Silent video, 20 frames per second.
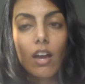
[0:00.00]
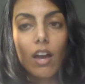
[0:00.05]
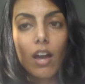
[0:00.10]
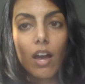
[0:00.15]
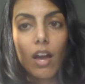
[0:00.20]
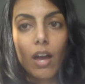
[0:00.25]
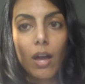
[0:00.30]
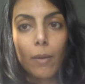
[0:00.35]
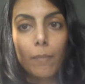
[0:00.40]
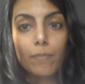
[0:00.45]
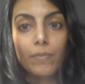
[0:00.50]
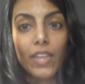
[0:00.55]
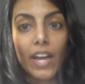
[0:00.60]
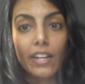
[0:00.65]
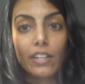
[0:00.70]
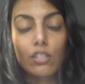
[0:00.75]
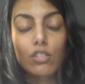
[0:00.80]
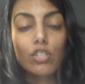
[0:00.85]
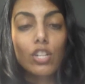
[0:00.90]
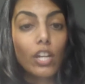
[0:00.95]

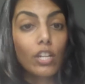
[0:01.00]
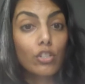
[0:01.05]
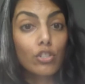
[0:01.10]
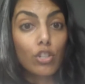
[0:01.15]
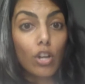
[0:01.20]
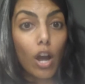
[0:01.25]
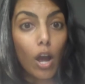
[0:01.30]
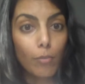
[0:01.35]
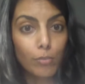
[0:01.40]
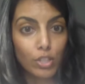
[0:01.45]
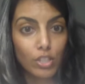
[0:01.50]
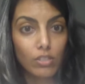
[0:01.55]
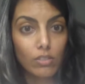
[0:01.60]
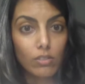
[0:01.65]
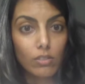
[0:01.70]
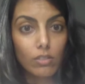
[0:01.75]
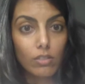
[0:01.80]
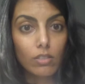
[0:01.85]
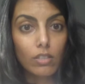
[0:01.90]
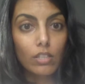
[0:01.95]
that can change your
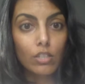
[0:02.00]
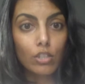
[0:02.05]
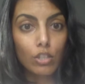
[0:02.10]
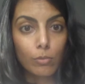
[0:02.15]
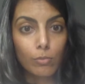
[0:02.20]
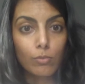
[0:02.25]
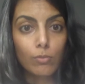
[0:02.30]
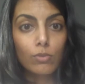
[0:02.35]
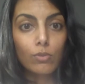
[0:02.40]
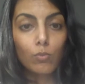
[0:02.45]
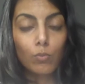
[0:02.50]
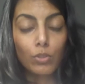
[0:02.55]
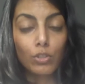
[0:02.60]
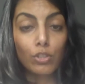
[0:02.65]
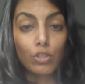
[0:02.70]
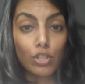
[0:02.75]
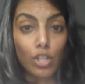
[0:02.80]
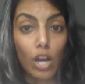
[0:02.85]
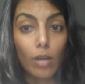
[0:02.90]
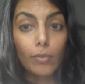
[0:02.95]
options in terms when
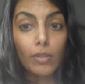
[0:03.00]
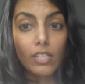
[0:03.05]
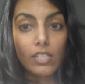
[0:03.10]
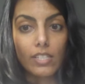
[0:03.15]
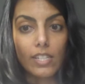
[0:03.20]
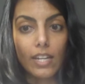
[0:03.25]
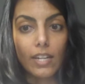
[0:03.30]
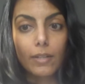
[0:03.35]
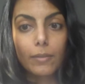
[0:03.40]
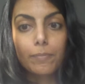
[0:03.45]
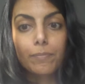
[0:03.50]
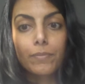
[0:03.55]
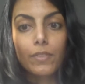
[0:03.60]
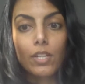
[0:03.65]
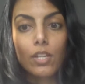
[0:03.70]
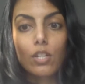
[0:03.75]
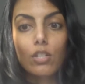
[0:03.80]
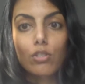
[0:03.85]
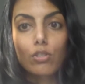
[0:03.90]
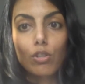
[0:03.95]
you're job hunting.
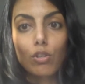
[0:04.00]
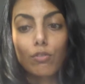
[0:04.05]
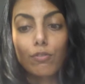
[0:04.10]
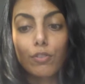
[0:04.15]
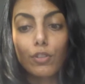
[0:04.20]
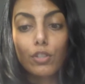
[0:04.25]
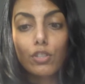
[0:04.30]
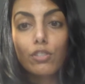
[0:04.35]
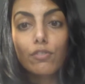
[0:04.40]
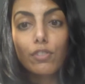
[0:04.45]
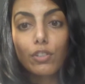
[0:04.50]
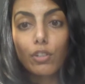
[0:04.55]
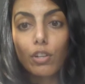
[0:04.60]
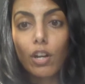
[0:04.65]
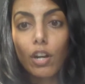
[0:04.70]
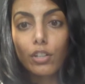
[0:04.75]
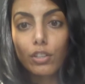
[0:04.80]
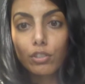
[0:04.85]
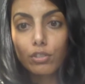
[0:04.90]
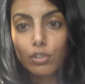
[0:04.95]
So first, figure
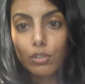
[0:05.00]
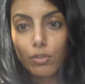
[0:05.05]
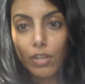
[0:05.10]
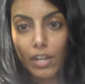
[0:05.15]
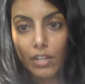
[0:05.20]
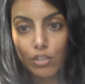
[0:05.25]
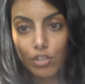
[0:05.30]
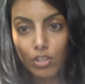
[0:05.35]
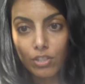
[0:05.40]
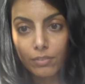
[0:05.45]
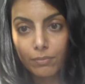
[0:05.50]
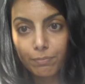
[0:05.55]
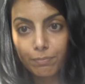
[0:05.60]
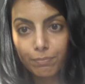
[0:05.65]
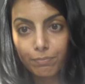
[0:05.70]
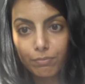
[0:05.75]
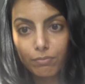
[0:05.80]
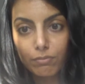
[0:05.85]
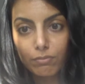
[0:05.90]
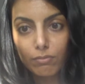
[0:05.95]
out your location,
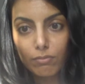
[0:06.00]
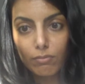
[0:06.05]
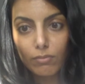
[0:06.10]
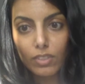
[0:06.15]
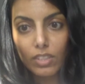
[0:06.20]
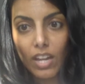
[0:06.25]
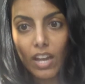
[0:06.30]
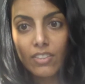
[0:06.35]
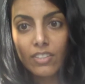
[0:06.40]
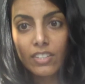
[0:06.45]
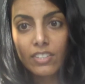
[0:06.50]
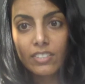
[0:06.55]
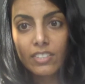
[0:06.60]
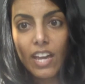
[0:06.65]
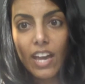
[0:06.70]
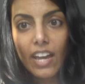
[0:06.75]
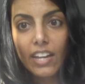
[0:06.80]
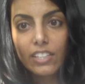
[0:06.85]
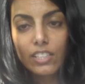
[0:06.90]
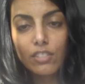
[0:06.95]
and then
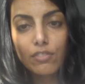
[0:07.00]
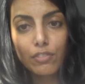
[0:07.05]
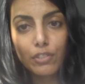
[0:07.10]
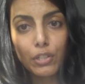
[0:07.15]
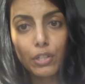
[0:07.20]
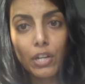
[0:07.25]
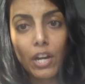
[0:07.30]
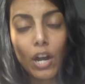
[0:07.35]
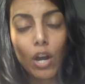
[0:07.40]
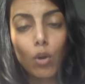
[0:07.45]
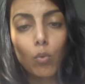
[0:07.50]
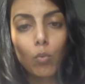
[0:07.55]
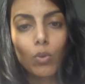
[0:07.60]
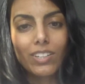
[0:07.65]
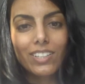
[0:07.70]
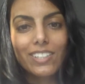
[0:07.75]
next, figure out what